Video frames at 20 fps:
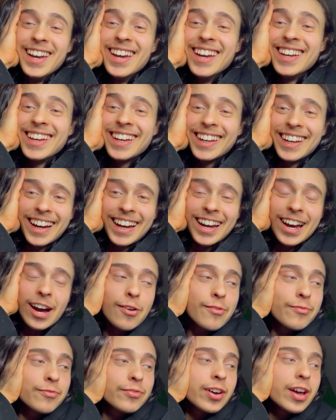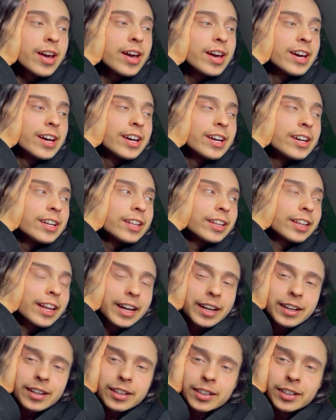And I have
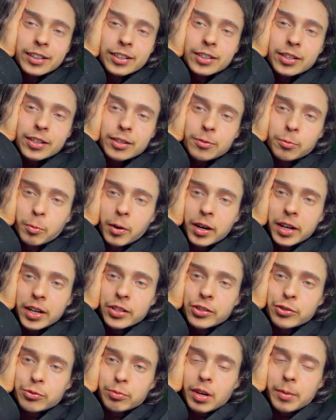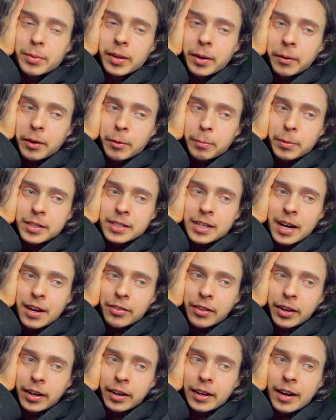like a good 1-inch ribbon I'm gonna put
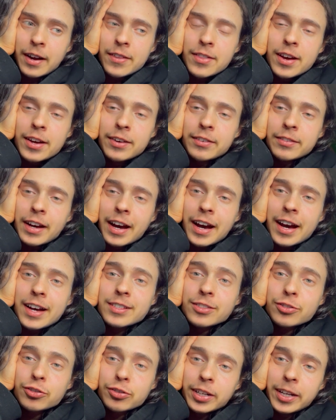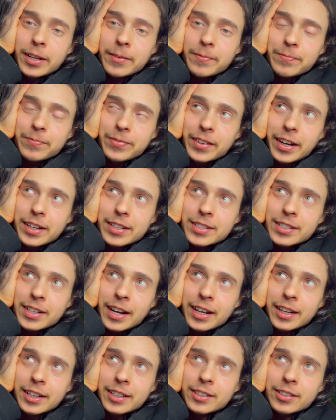down there. And then as a treat, I
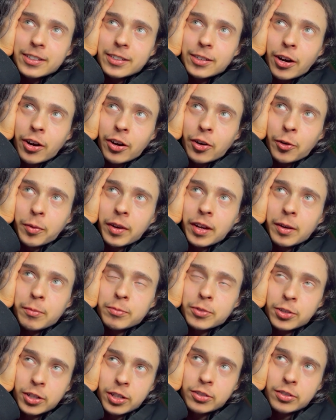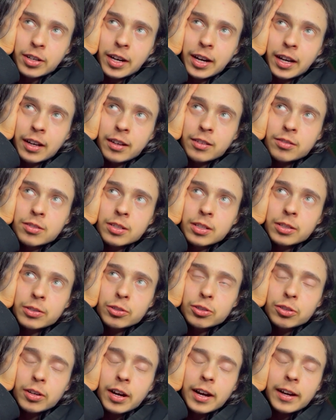decided on a whim during training to
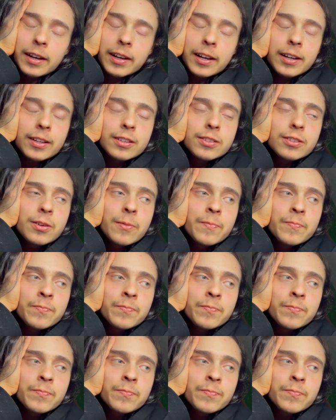try and